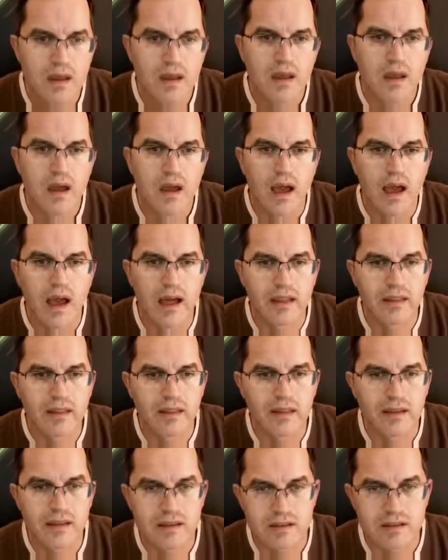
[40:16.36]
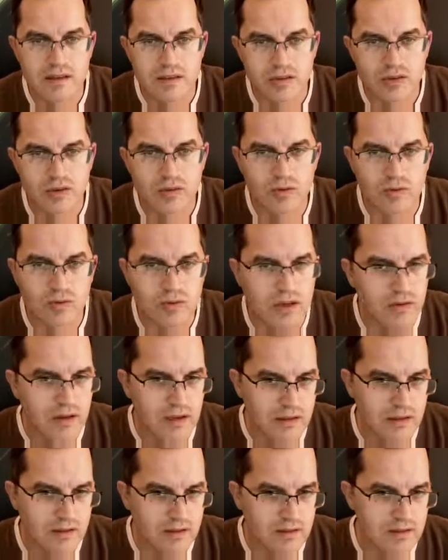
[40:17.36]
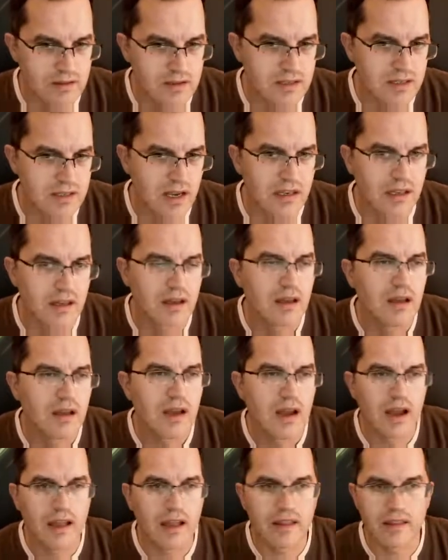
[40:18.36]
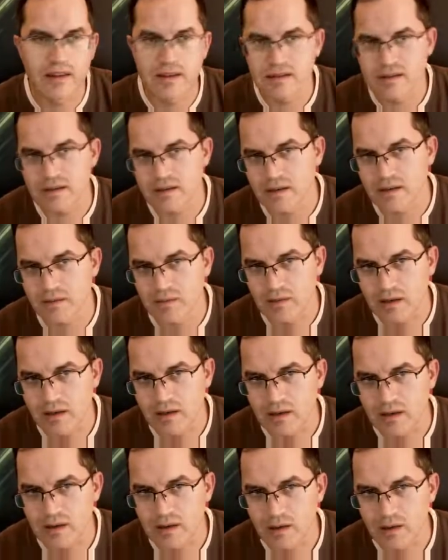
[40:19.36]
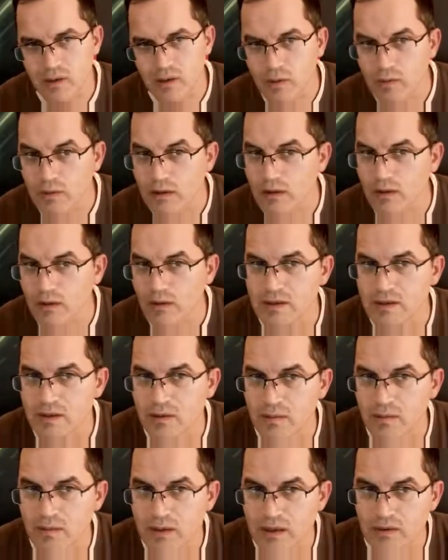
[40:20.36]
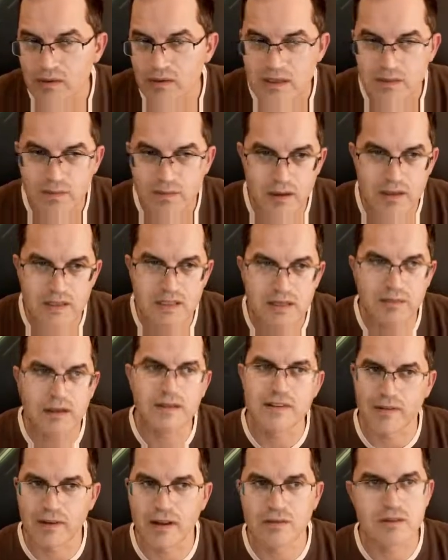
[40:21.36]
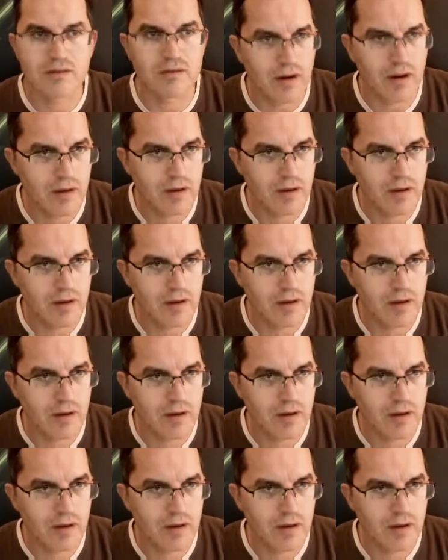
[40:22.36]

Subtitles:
And these are two directors signing, and these are the one who will also be responsible if something goes wrong.